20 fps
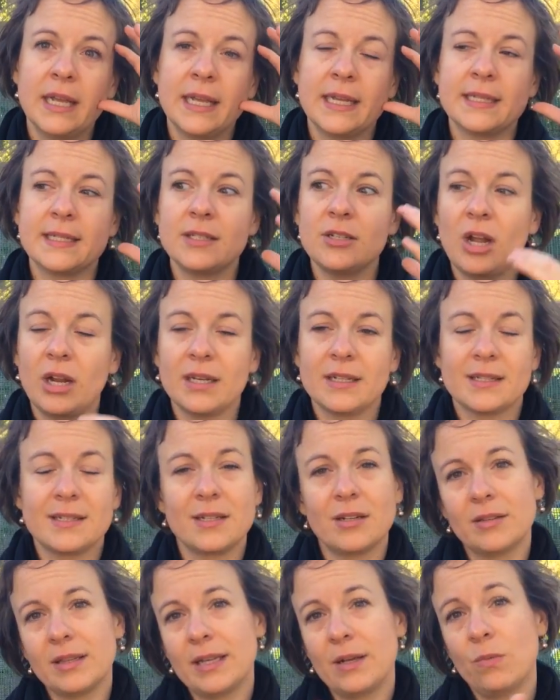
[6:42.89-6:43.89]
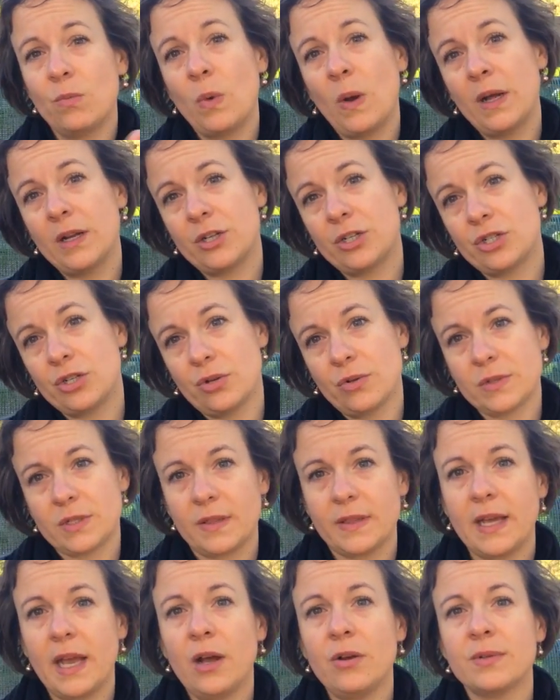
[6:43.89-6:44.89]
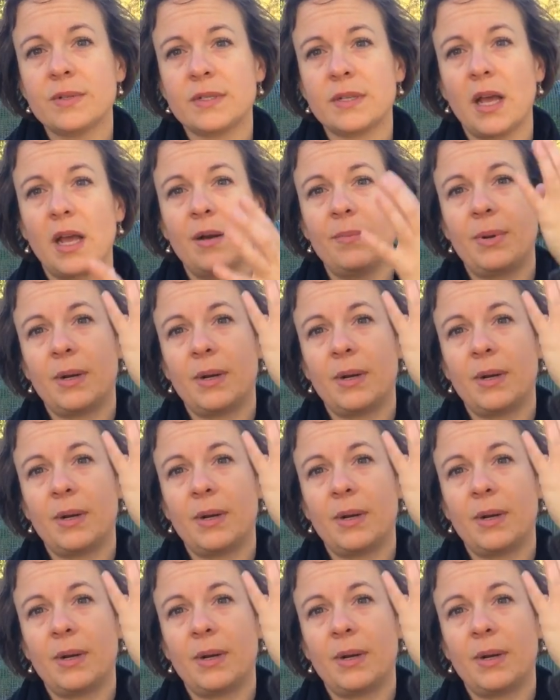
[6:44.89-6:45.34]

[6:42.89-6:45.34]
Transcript: It's not necessarily what shows on the outside,